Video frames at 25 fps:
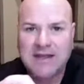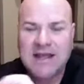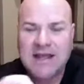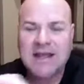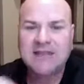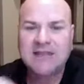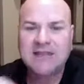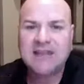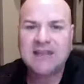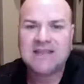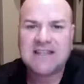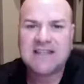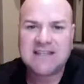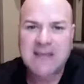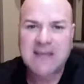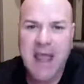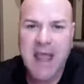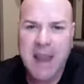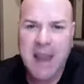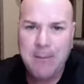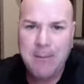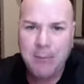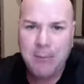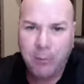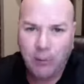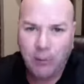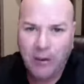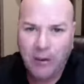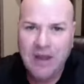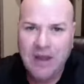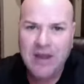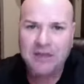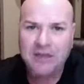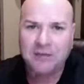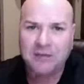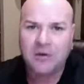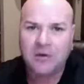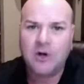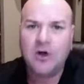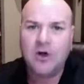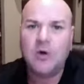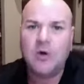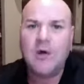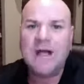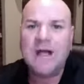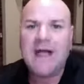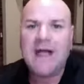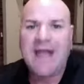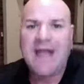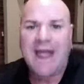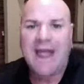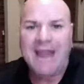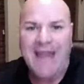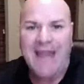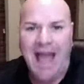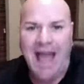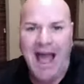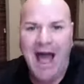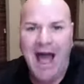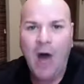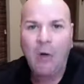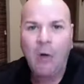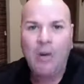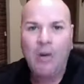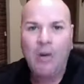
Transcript: This is a breakthrough in how we